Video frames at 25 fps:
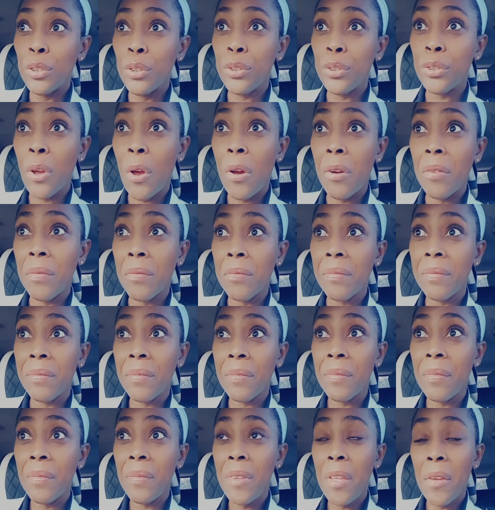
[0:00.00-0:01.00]
you find
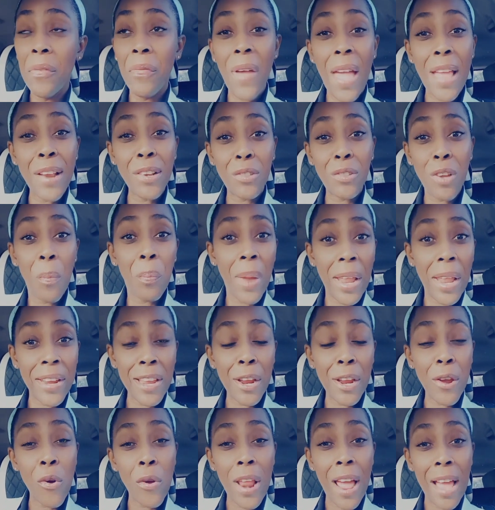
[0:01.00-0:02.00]
something that you're good at,
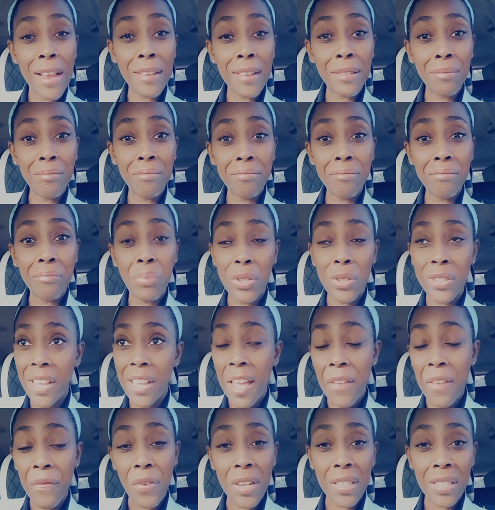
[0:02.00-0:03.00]
put your efforts into
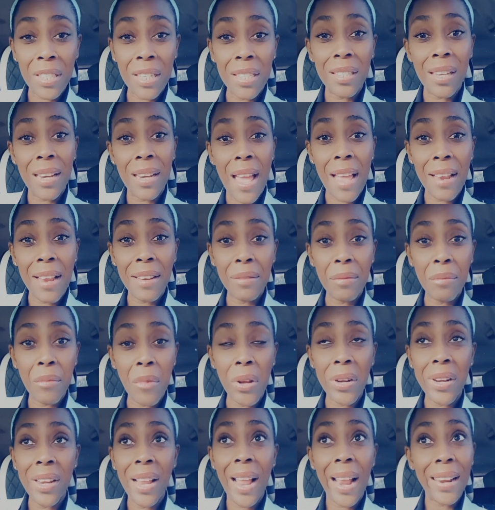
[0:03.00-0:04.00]
that, but
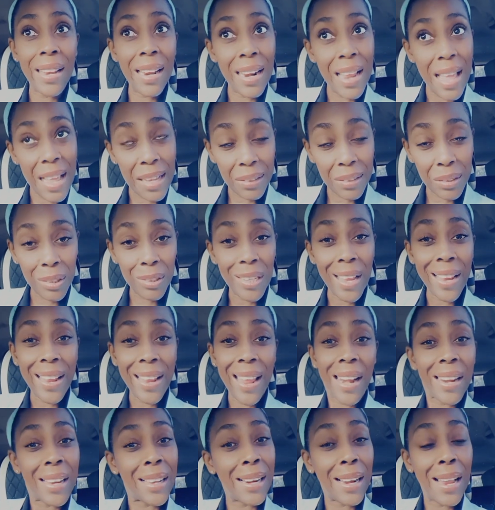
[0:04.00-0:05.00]
nonetheless you get little
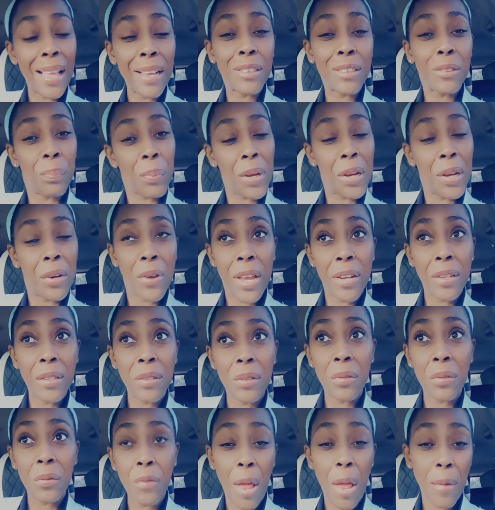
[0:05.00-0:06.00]
experience from
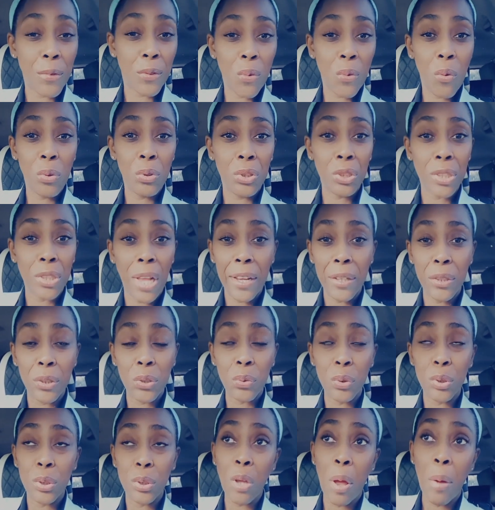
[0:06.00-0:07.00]
school's challenge quiz. So
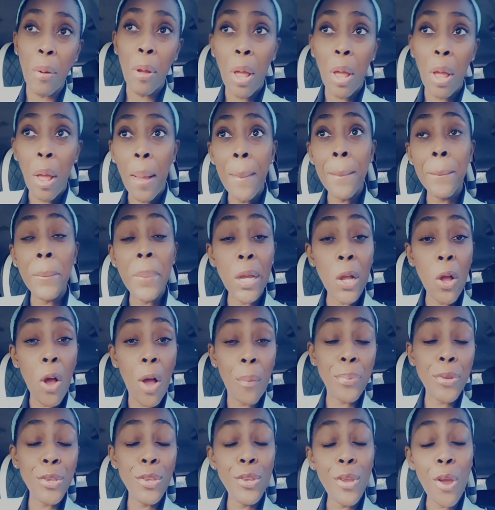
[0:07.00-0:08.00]
big up
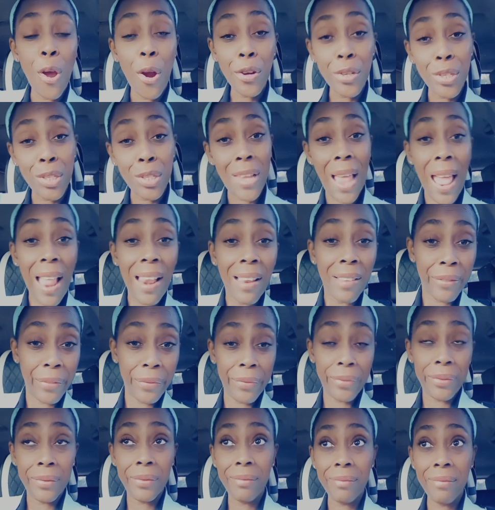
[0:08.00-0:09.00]
yourself. Big
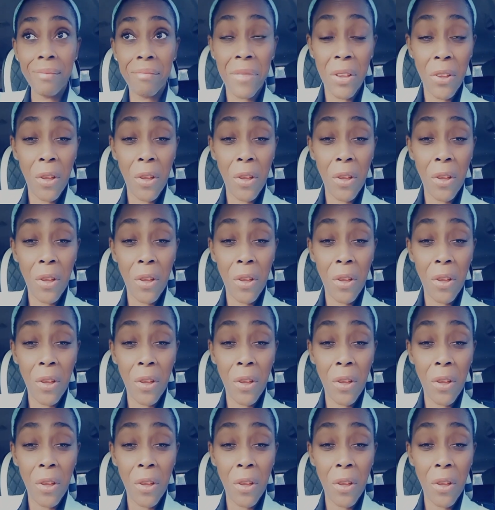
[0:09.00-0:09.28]
up yourself.